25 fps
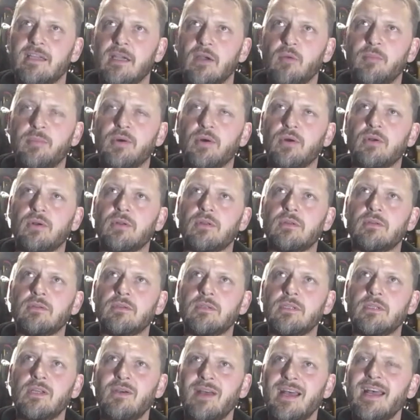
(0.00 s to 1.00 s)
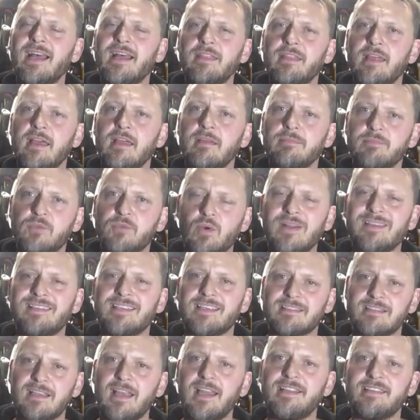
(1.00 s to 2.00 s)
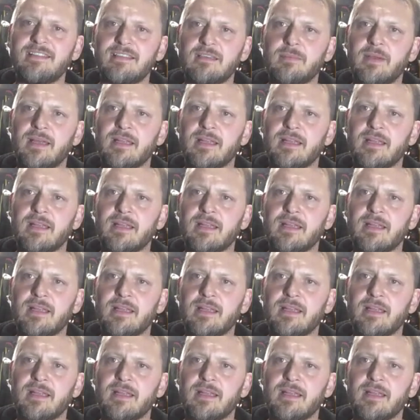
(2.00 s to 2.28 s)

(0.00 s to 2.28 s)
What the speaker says: But no, I'm quite excited